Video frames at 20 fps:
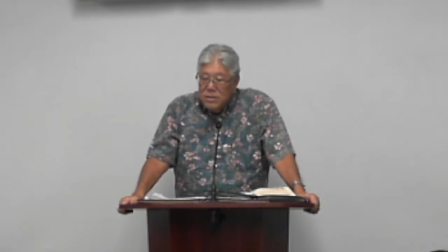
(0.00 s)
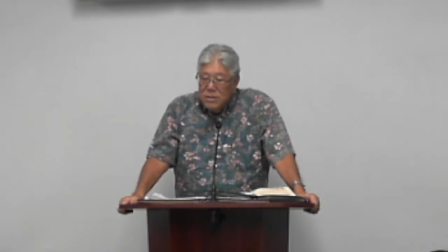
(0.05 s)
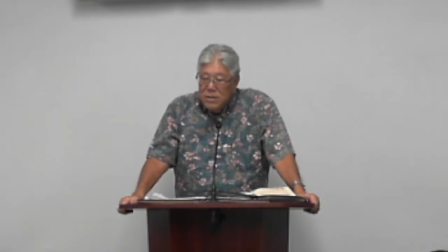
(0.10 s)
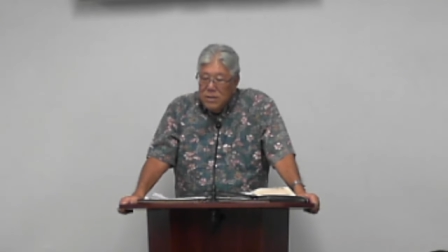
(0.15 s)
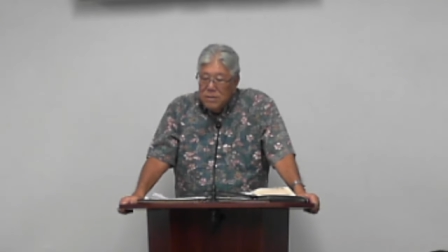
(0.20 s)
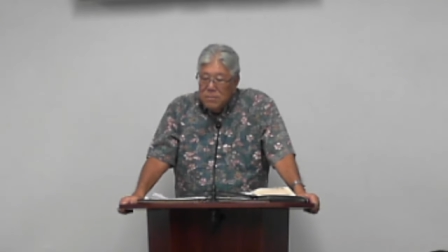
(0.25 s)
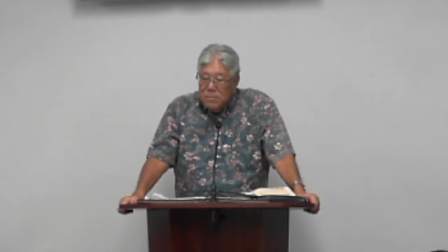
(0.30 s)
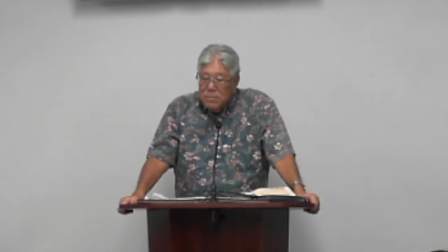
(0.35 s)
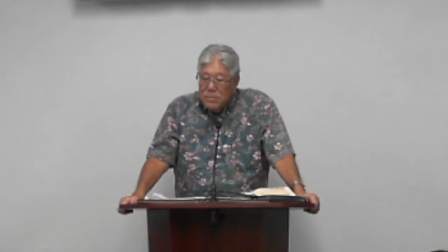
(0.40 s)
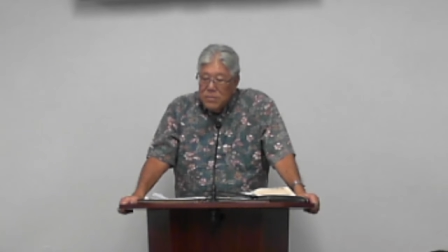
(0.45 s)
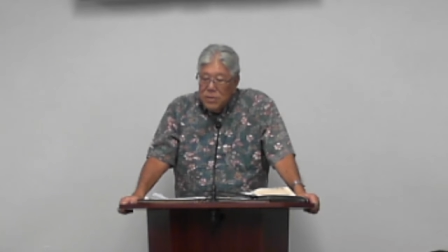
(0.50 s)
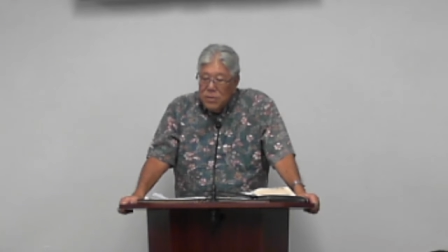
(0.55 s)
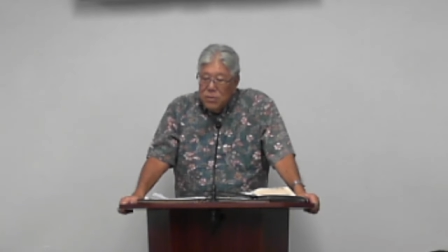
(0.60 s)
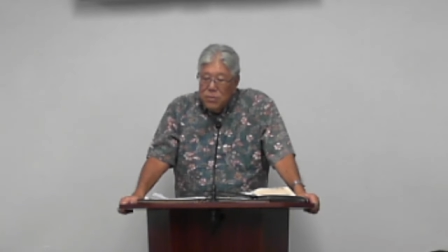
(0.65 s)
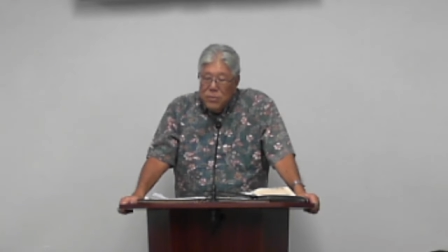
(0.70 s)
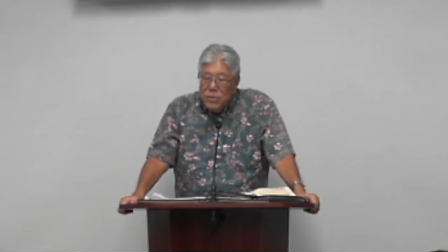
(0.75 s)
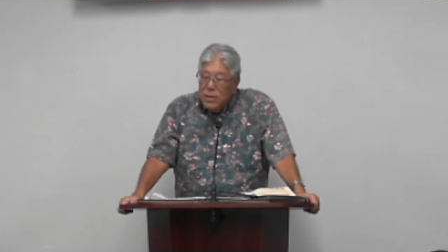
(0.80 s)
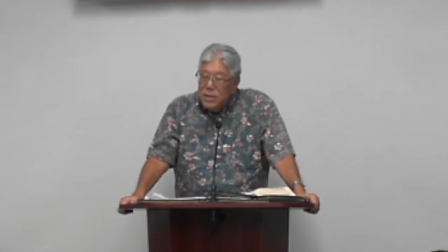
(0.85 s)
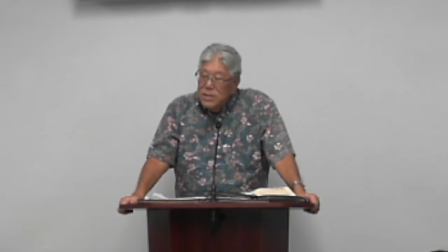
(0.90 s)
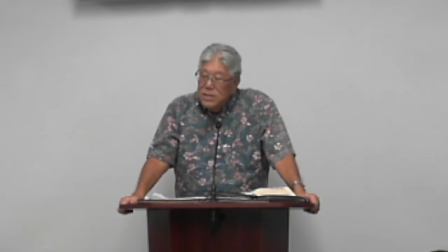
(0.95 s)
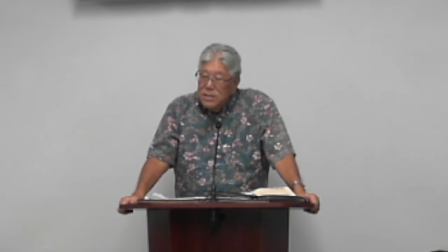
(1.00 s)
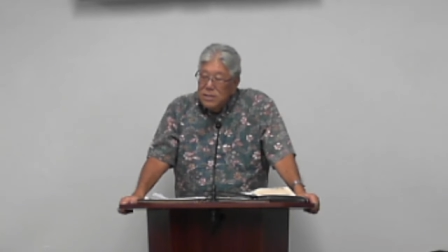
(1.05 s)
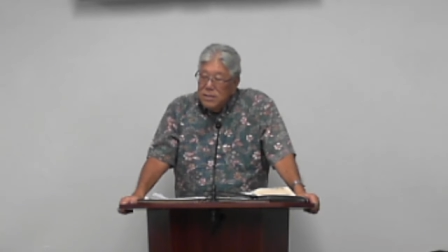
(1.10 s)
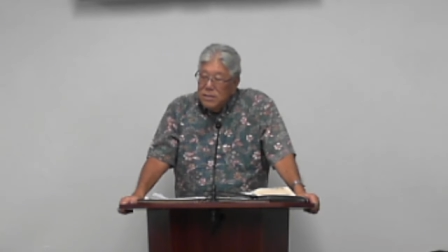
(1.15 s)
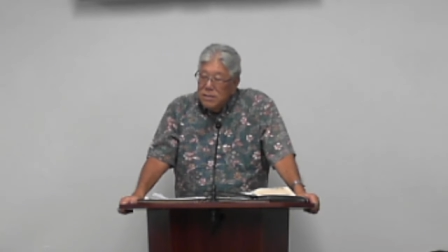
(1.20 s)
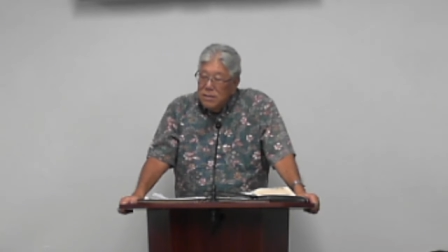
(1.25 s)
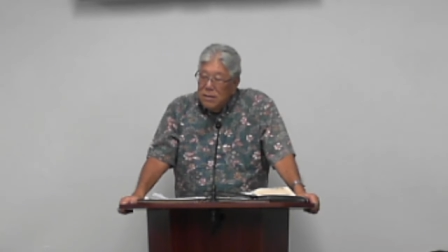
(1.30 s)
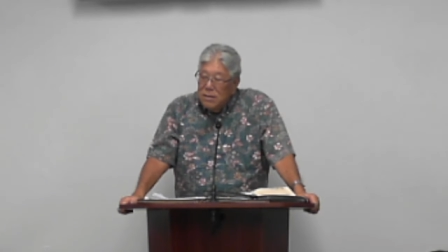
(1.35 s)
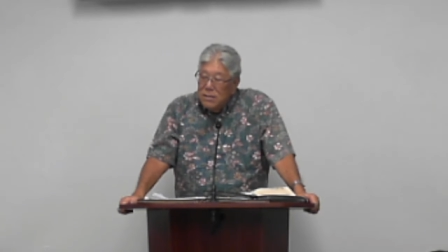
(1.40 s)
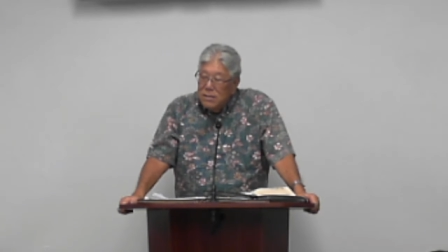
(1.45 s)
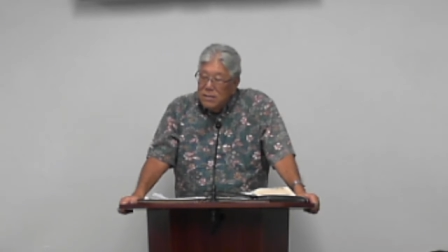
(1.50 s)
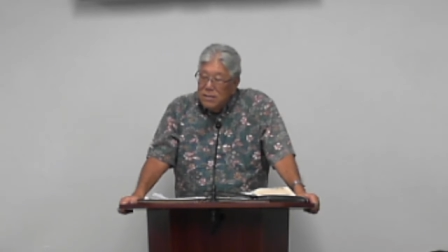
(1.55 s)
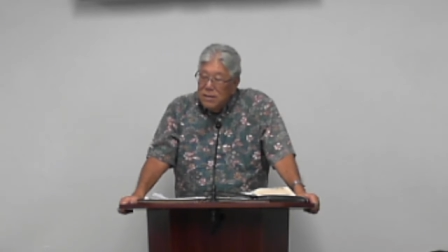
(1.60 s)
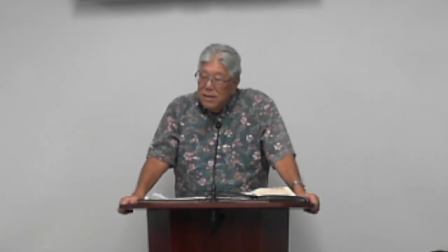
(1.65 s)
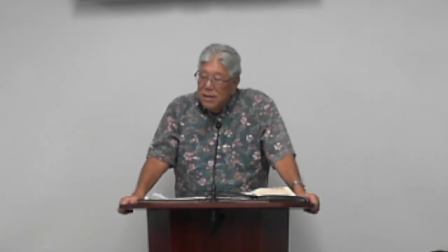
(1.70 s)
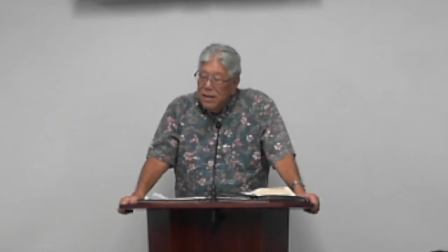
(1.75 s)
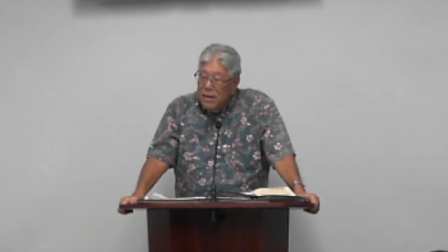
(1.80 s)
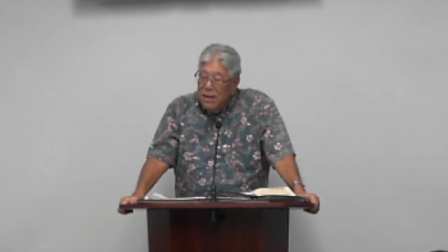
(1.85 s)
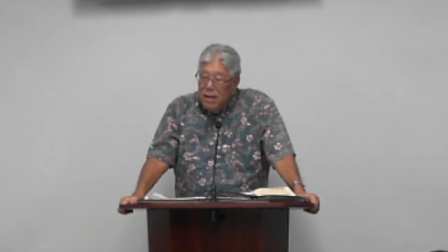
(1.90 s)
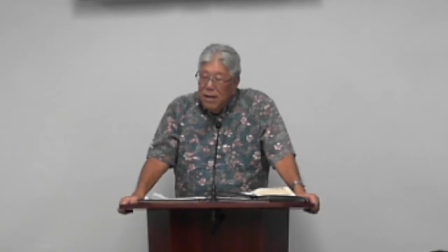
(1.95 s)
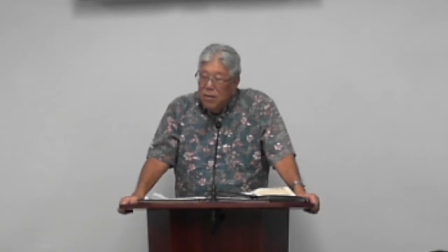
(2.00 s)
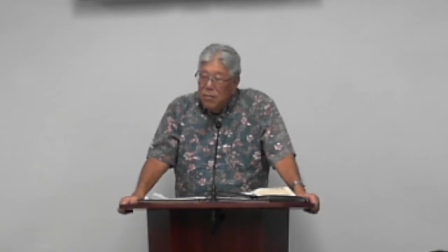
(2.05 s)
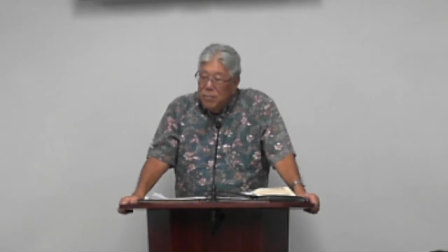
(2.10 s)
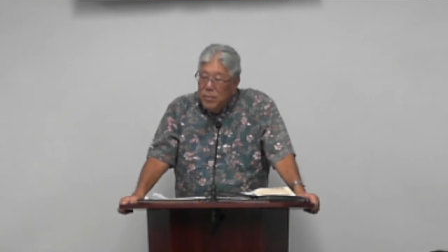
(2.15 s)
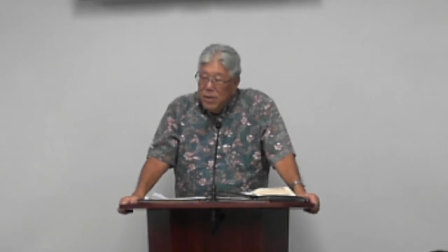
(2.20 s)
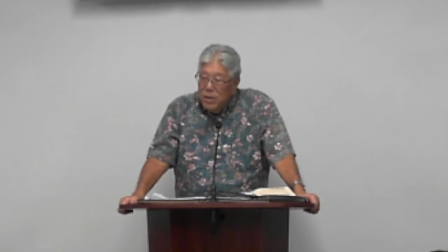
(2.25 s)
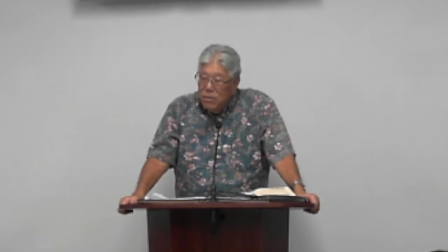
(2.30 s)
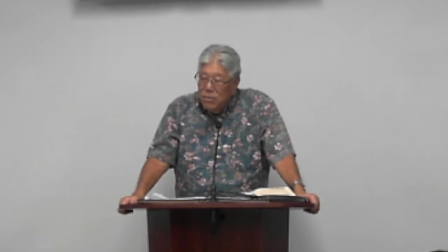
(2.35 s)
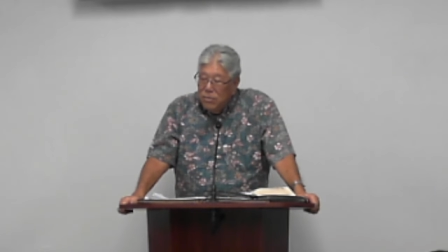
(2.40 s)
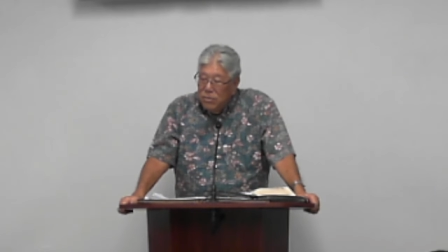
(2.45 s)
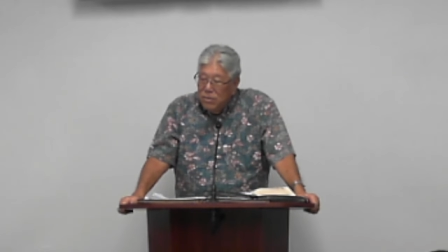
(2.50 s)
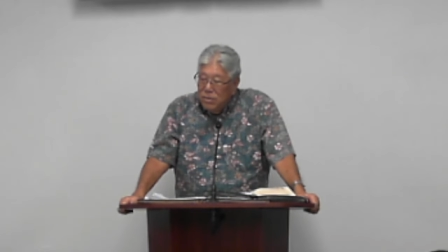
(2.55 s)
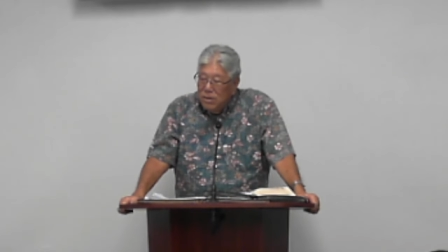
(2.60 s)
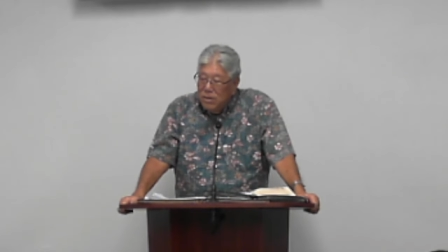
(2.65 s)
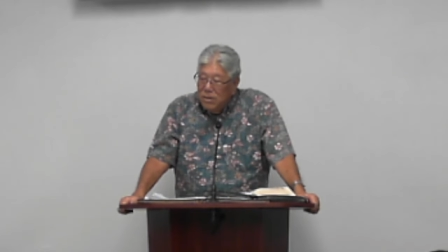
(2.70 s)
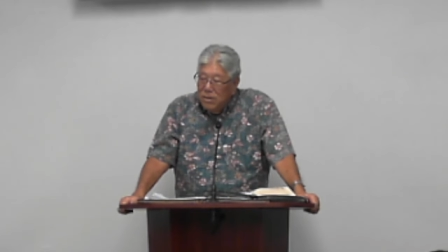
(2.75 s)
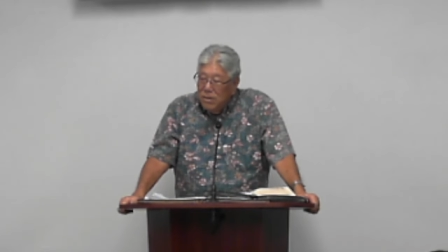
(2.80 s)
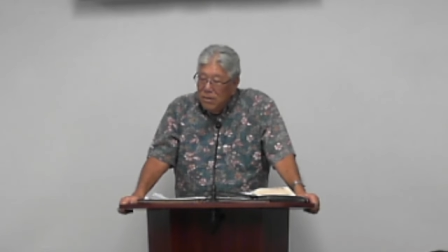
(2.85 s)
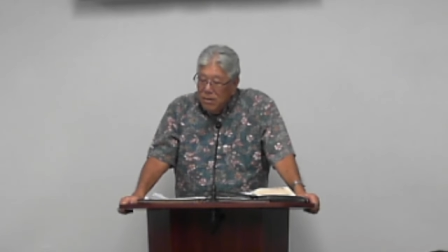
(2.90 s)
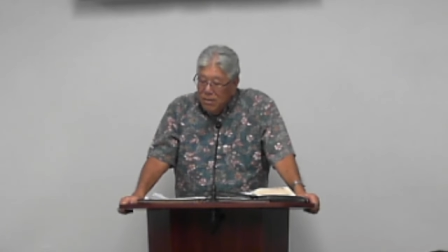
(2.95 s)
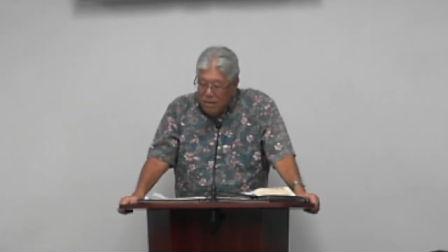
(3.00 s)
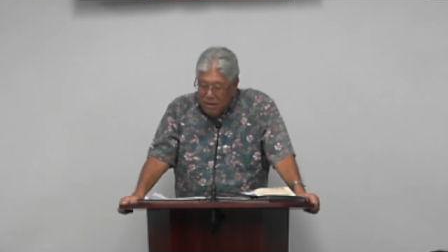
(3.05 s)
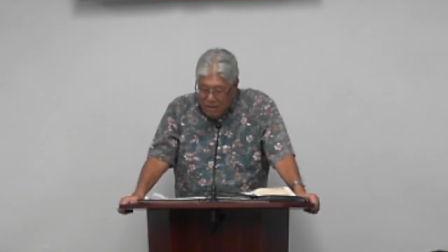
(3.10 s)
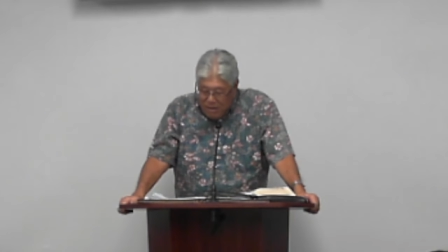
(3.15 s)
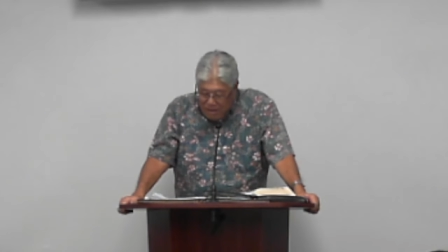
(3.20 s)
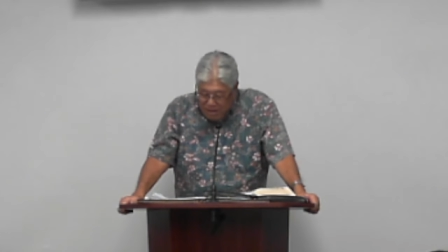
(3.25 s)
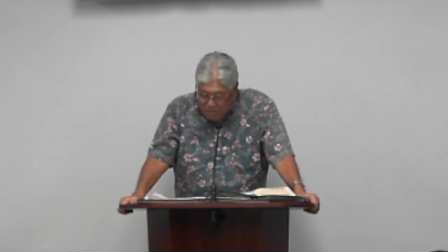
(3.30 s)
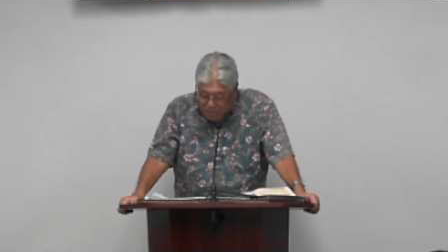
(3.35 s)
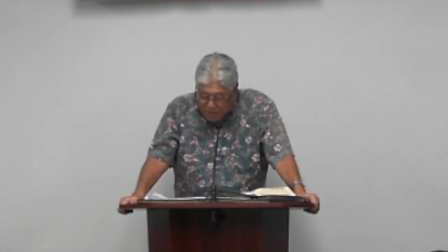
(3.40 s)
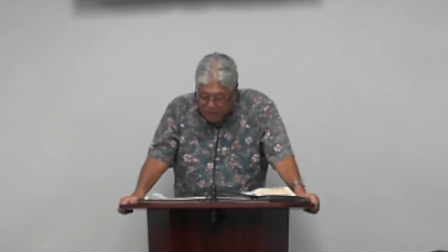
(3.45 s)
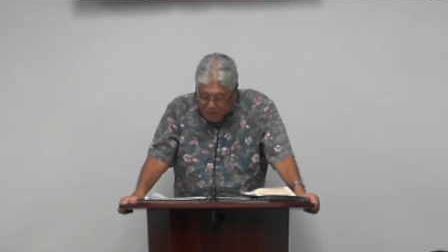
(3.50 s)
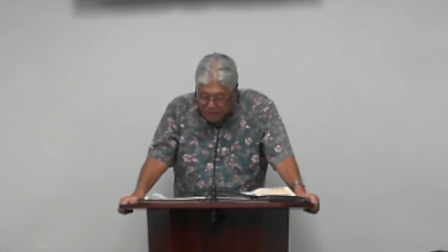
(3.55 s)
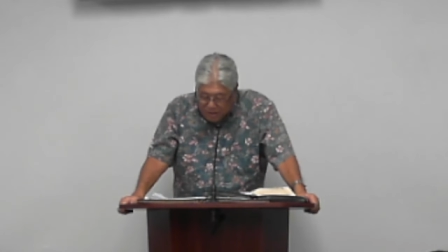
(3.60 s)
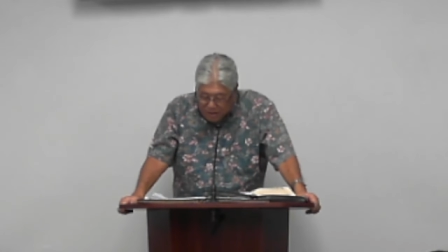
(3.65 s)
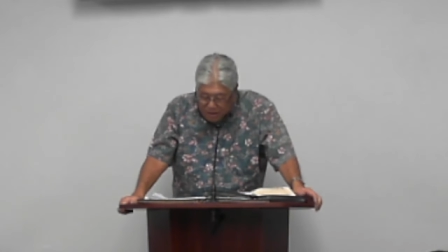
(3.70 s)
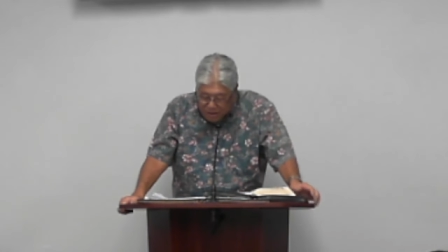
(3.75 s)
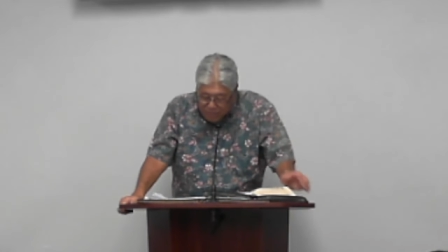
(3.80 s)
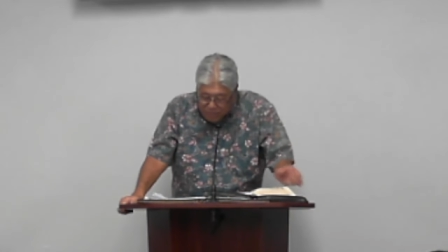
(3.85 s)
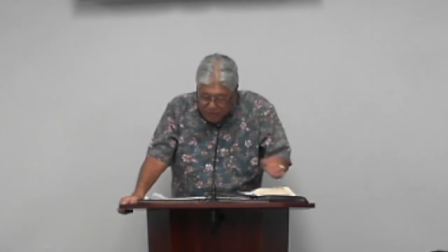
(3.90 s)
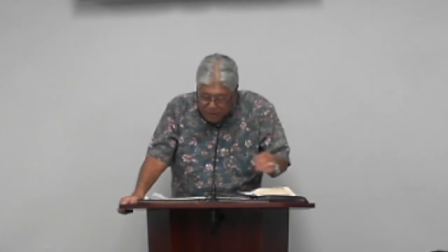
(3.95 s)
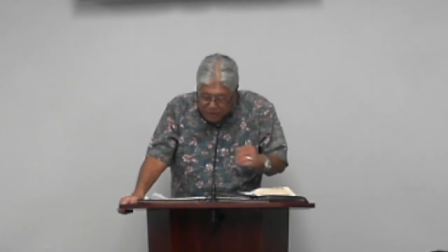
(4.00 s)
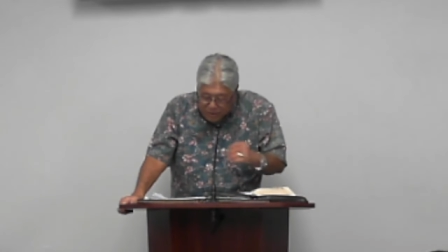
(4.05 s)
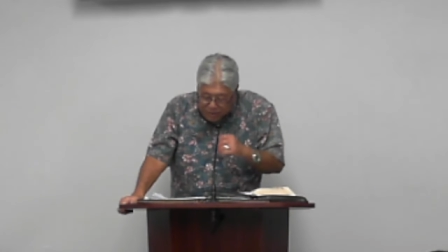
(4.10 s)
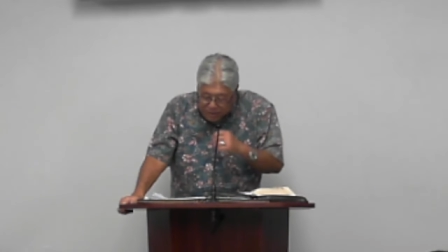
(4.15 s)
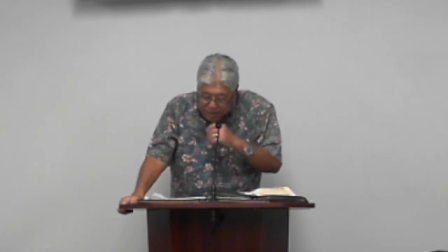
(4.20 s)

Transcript: You know, we can just uh, say, hey, I'll be good and be done with,